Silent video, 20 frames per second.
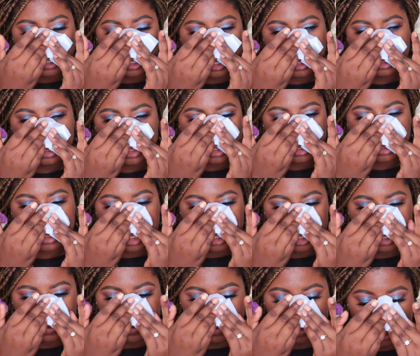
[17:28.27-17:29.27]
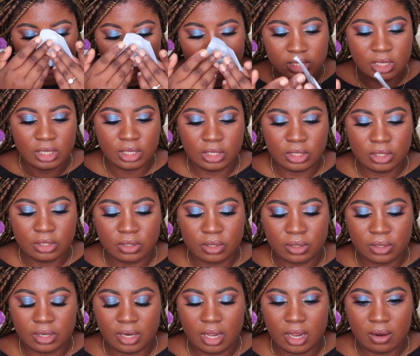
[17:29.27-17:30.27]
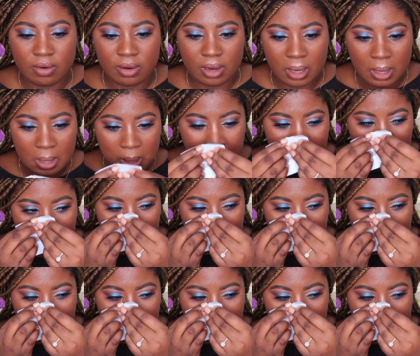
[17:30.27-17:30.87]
and just kind of my T-zone area.